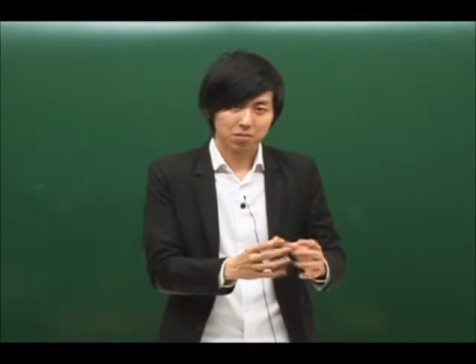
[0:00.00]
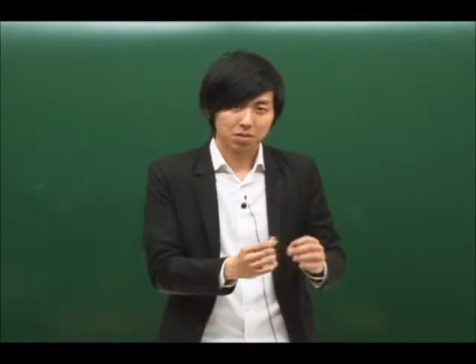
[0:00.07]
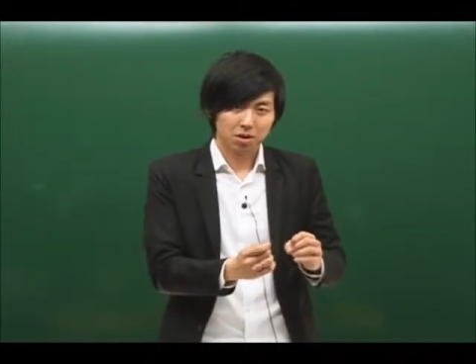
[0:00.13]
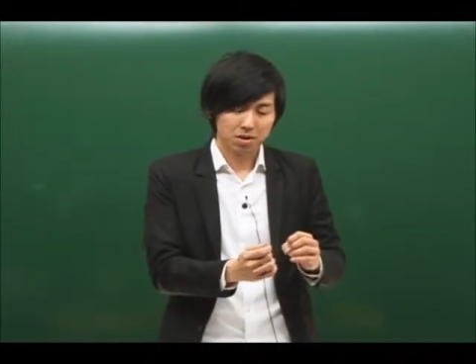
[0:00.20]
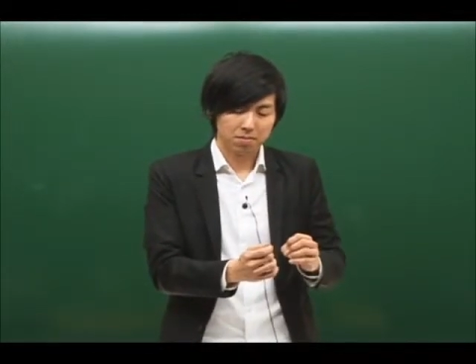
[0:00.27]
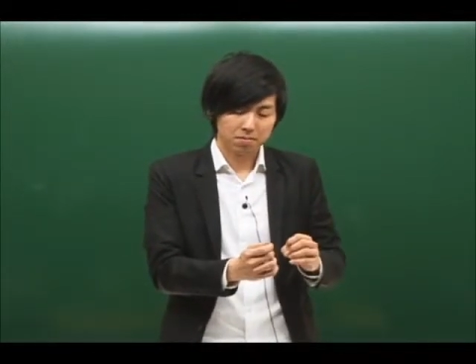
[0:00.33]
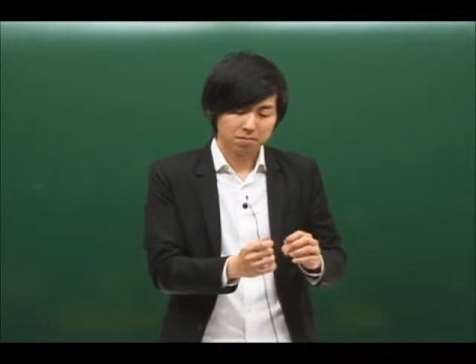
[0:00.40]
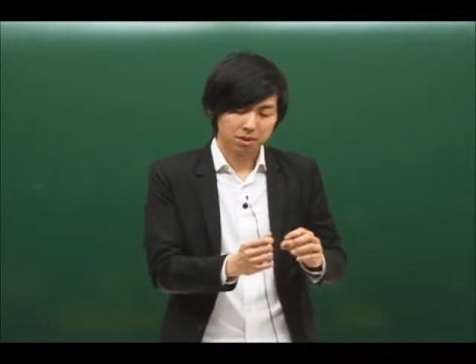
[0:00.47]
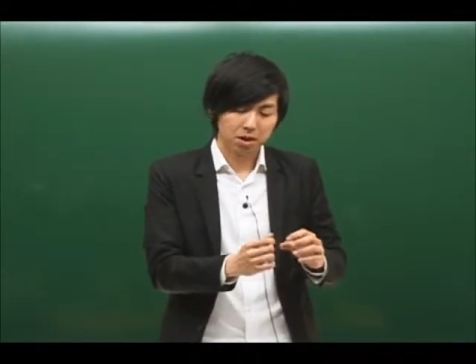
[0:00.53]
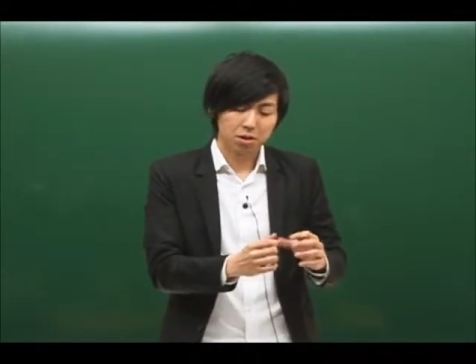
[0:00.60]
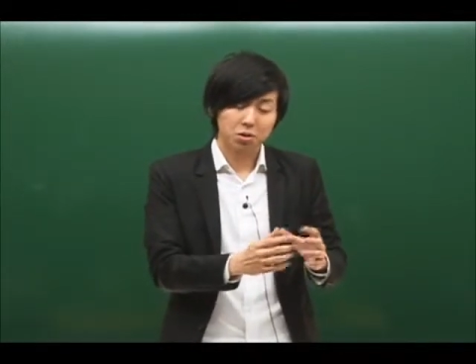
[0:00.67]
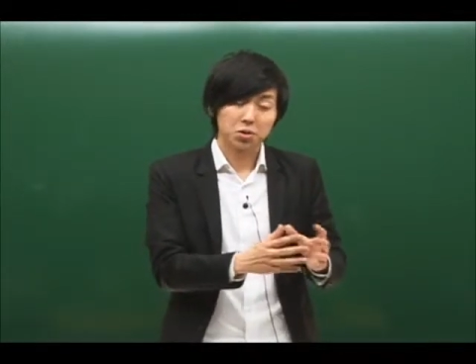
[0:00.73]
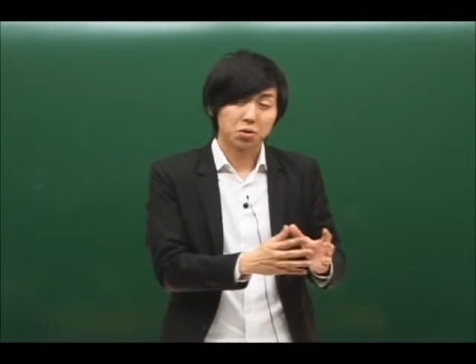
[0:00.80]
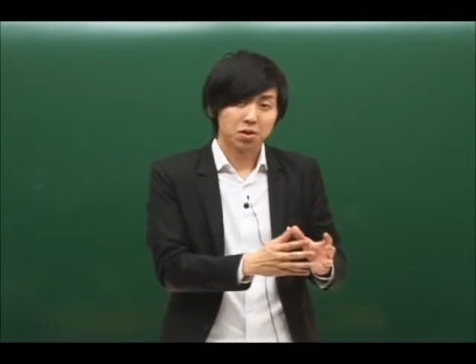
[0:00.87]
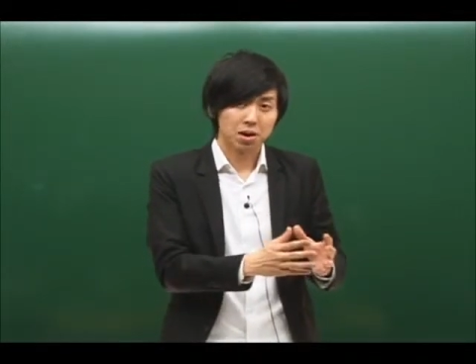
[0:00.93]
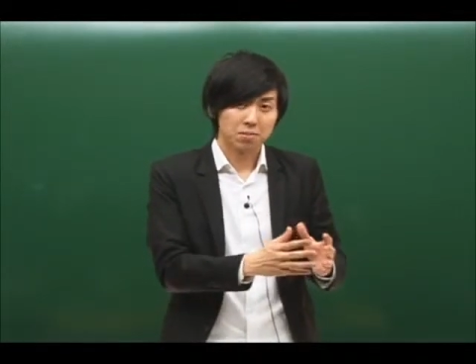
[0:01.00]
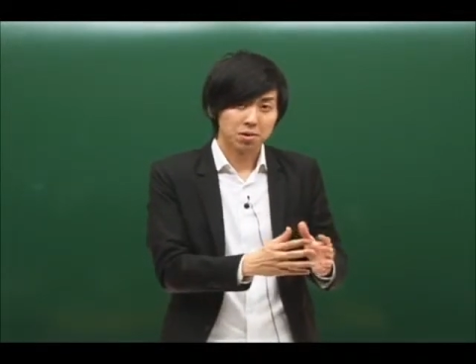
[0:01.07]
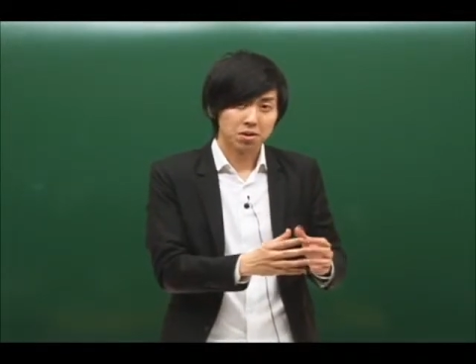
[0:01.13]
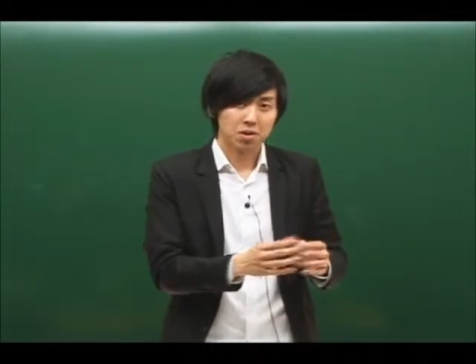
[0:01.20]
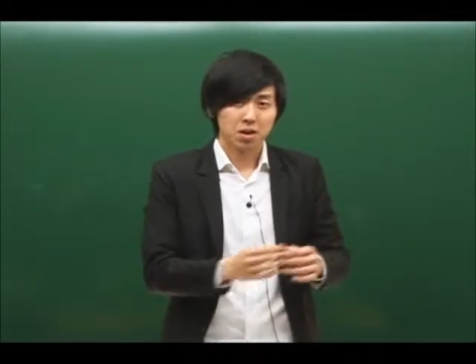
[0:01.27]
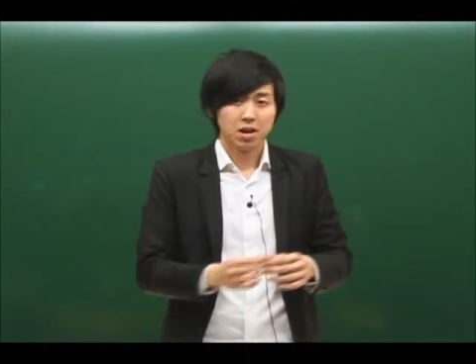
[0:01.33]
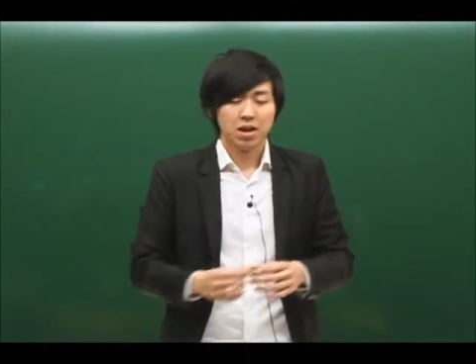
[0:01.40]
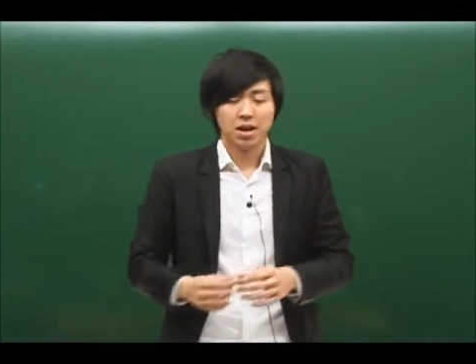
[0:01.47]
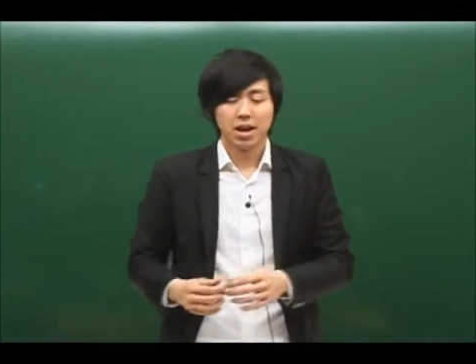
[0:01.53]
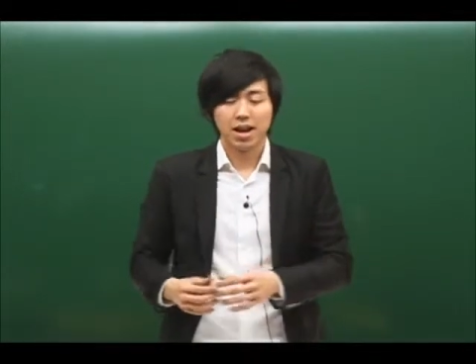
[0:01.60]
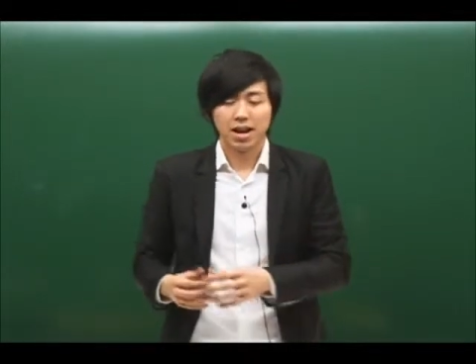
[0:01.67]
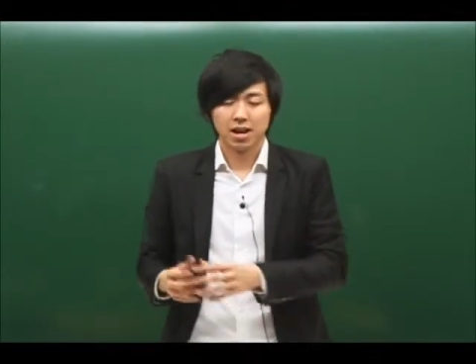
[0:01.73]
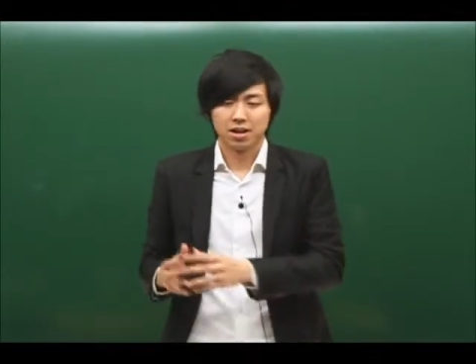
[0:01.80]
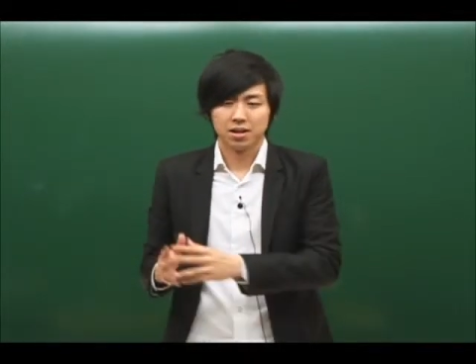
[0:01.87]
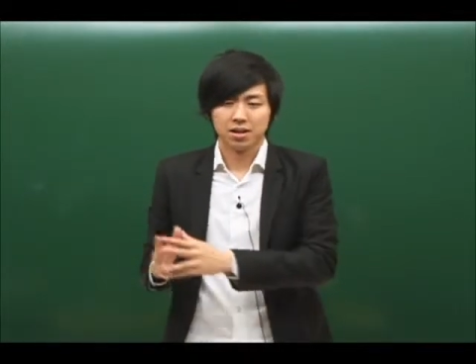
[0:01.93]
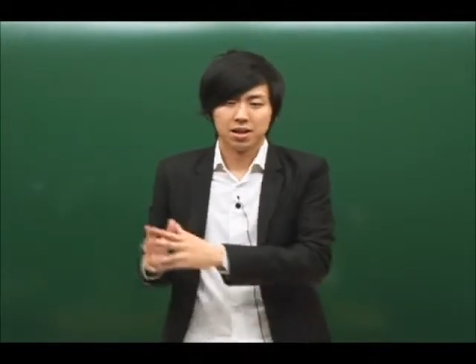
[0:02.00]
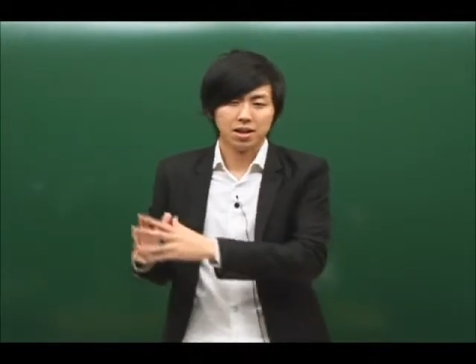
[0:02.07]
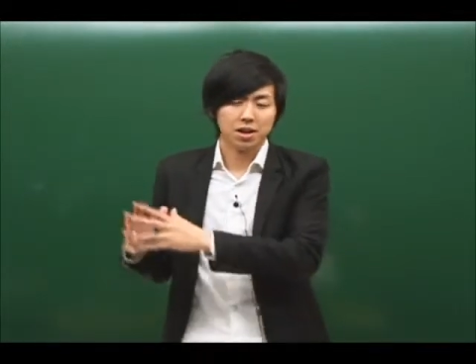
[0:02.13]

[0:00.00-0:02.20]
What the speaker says: but also grammar, and